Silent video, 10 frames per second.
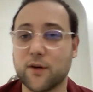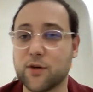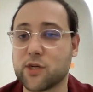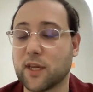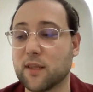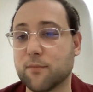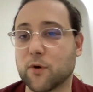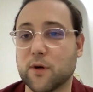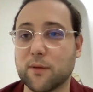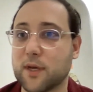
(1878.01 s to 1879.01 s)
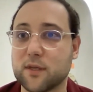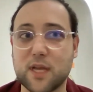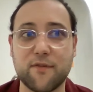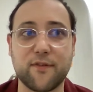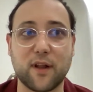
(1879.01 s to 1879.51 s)
You're usually in the morning
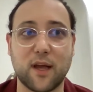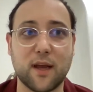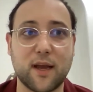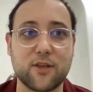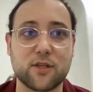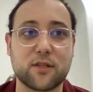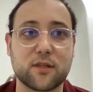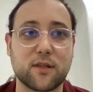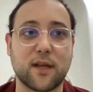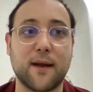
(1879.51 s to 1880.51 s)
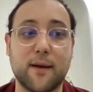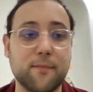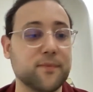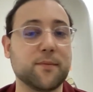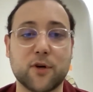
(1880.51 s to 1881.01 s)
because I feel like
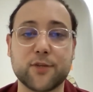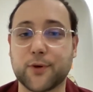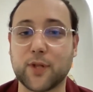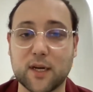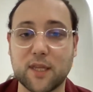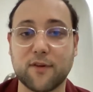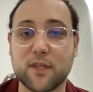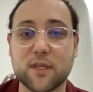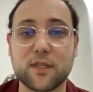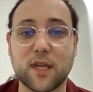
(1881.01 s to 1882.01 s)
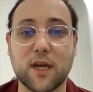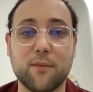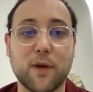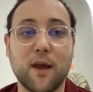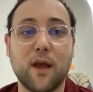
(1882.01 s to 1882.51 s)
I'm the most productive at this
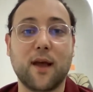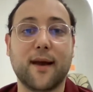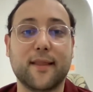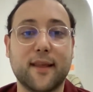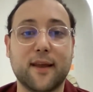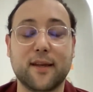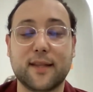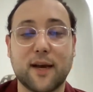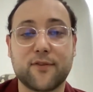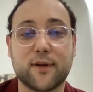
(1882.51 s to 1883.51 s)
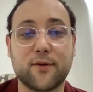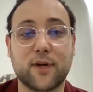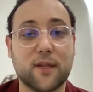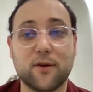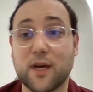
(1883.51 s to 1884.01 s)
time. And then in the
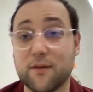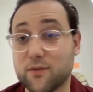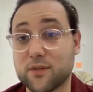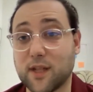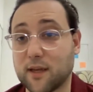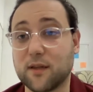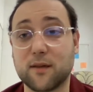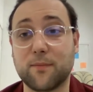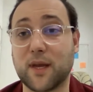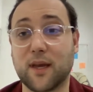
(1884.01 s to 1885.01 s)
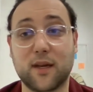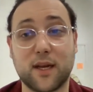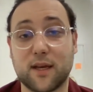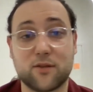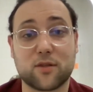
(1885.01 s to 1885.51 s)
afternoon, I don't have to slug it
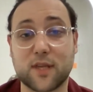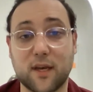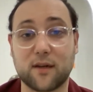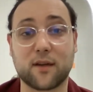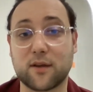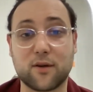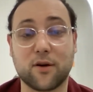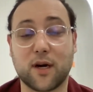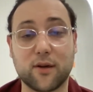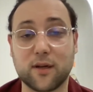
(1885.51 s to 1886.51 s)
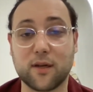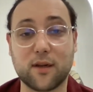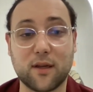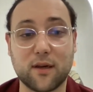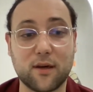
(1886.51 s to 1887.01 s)
and I just can go out
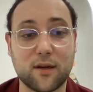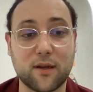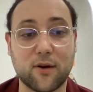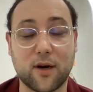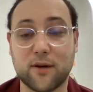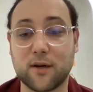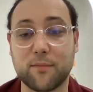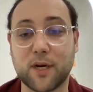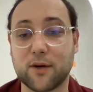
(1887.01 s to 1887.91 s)
and go out and